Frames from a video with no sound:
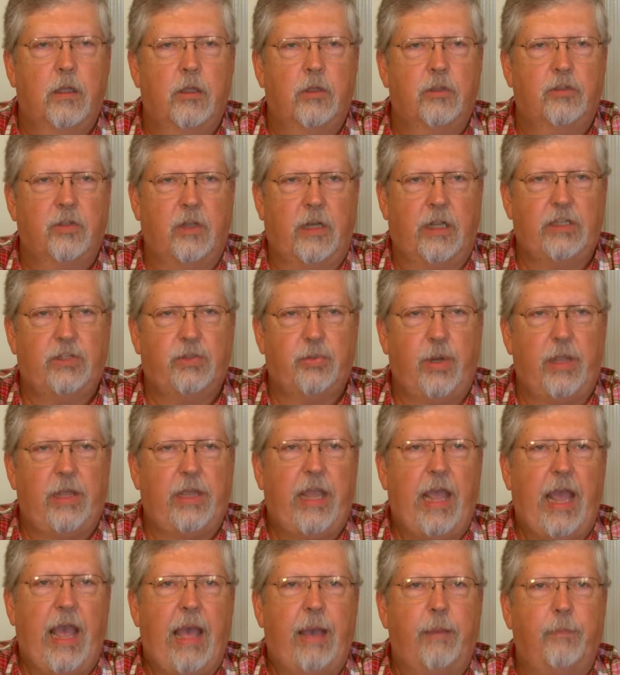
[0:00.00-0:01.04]
So let's
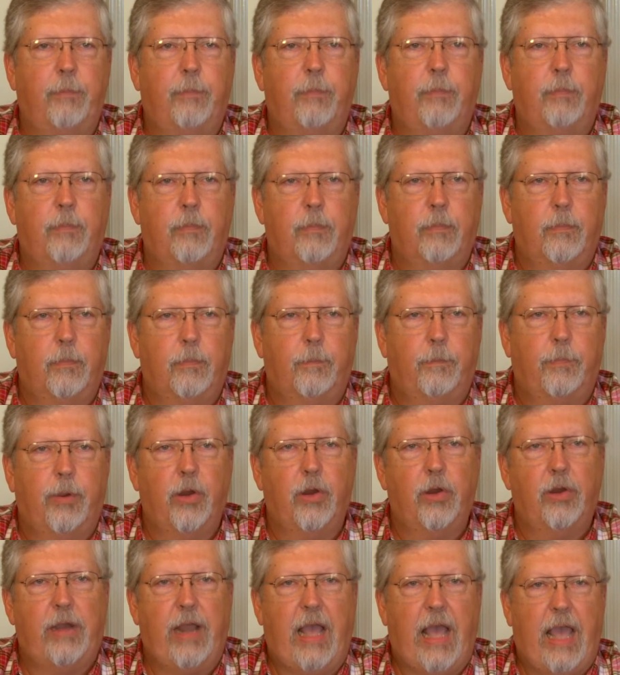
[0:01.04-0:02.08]
recap
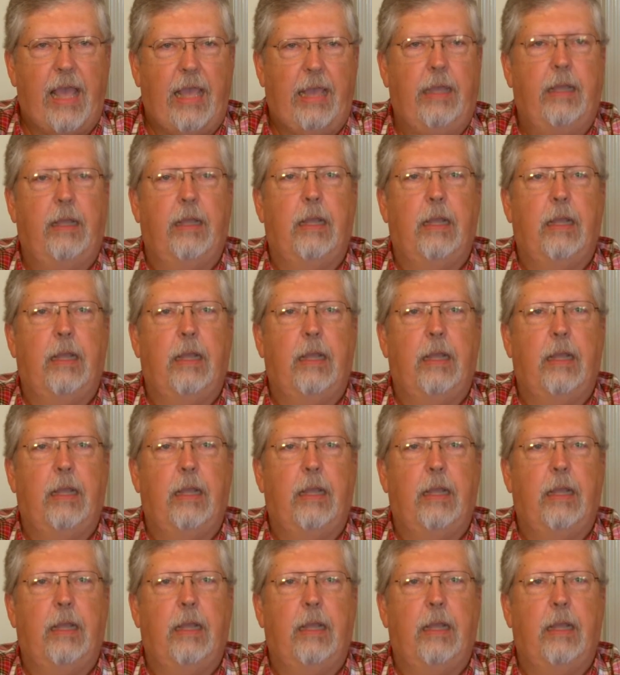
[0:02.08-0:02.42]
per day.